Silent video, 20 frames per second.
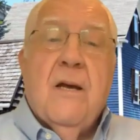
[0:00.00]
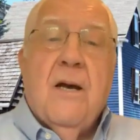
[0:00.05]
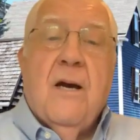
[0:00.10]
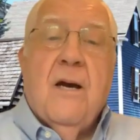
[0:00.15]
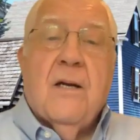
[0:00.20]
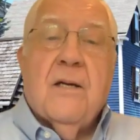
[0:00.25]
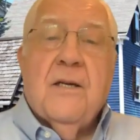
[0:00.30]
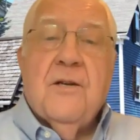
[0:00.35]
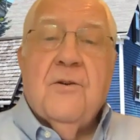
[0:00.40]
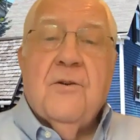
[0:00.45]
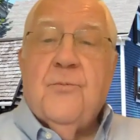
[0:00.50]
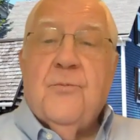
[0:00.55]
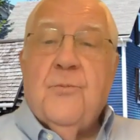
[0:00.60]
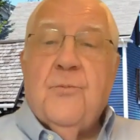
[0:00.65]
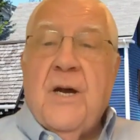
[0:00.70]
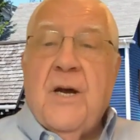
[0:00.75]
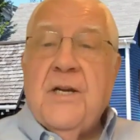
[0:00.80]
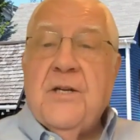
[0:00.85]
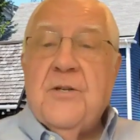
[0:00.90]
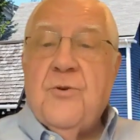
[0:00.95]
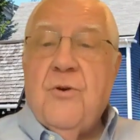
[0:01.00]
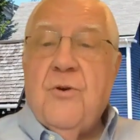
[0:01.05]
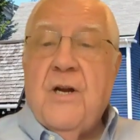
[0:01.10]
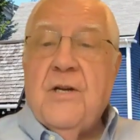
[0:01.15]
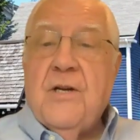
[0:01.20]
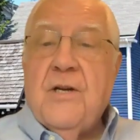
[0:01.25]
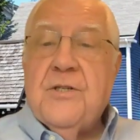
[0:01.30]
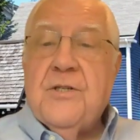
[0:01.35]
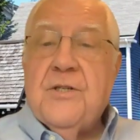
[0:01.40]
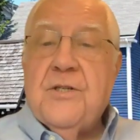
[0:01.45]
a gift by
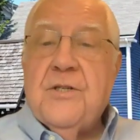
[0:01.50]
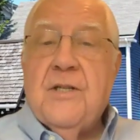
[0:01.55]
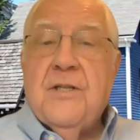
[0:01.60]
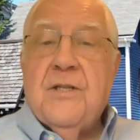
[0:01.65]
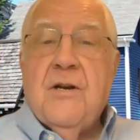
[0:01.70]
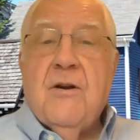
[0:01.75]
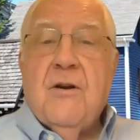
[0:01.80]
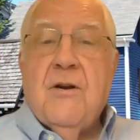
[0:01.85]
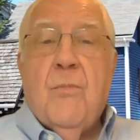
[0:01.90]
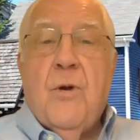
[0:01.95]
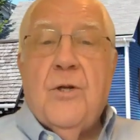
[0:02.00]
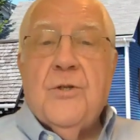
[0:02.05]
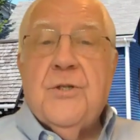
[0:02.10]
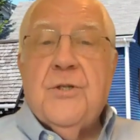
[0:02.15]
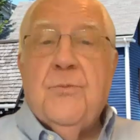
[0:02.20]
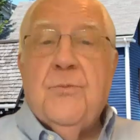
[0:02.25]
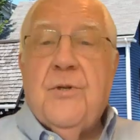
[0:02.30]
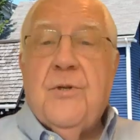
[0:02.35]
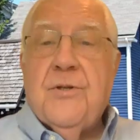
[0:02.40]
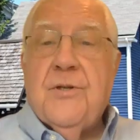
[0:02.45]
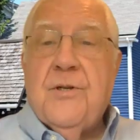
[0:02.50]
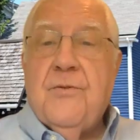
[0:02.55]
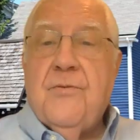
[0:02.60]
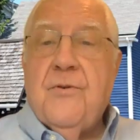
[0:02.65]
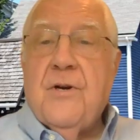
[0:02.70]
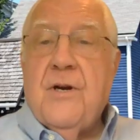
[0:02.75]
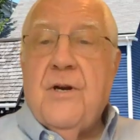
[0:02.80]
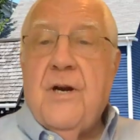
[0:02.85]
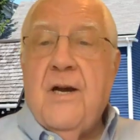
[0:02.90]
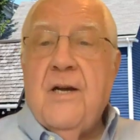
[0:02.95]
trust, and there are multiple
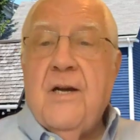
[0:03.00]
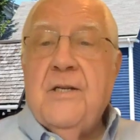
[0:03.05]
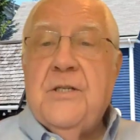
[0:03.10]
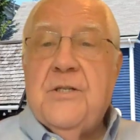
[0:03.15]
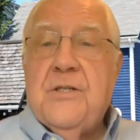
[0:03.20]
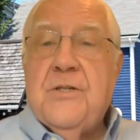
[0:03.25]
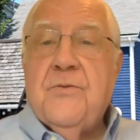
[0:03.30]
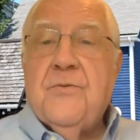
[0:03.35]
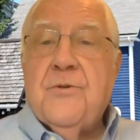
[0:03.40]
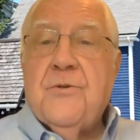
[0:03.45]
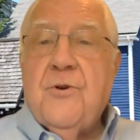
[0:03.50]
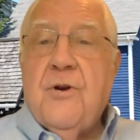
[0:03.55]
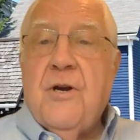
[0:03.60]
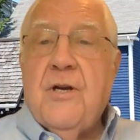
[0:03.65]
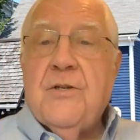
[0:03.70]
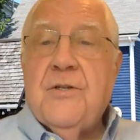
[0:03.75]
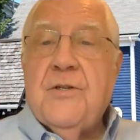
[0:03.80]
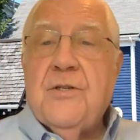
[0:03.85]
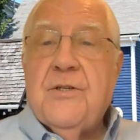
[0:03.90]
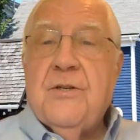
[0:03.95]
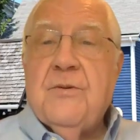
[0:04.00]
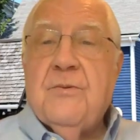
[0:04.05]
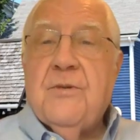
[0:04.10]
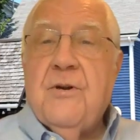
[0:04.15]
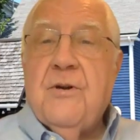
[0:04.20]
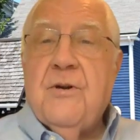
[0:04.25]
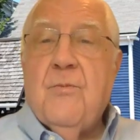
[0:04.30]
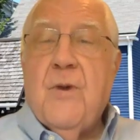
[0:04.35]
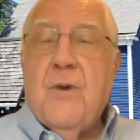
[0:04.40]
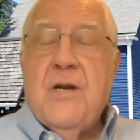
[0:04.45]
different kinds of trust that
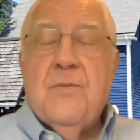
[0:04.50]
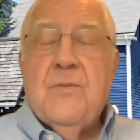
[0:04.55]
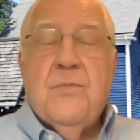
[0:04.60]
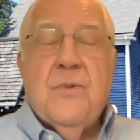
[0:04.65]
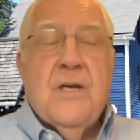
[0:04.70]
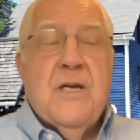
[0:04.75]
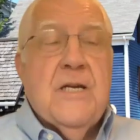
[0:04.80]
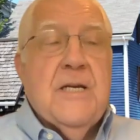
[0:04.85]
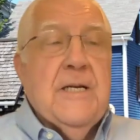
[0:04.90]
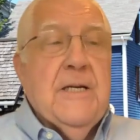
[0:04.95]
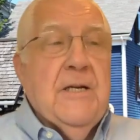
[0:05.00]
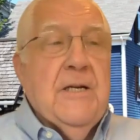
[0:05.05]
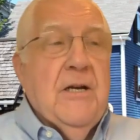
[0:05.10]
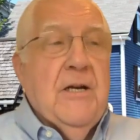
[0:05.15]
there might be,